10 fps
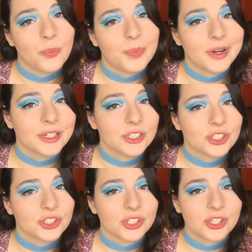
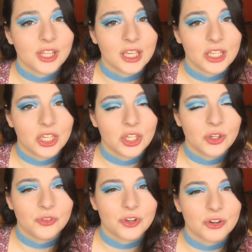But thank
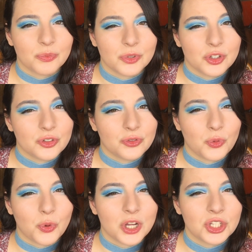you very much for
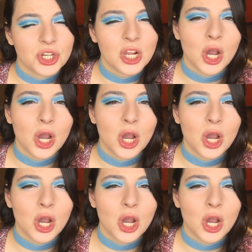watching.